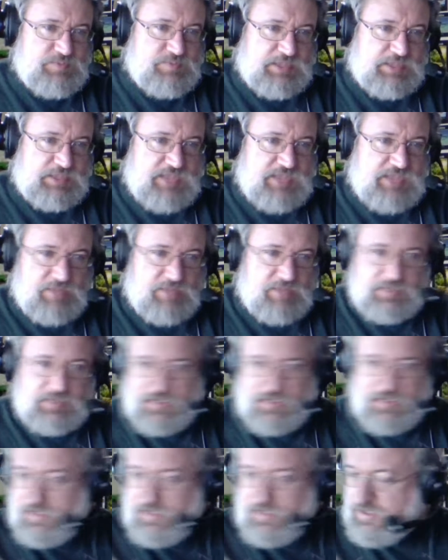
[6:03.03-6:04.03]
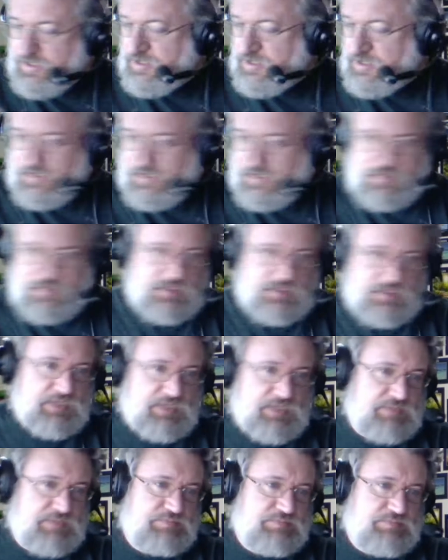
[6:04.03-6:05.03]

to happen? They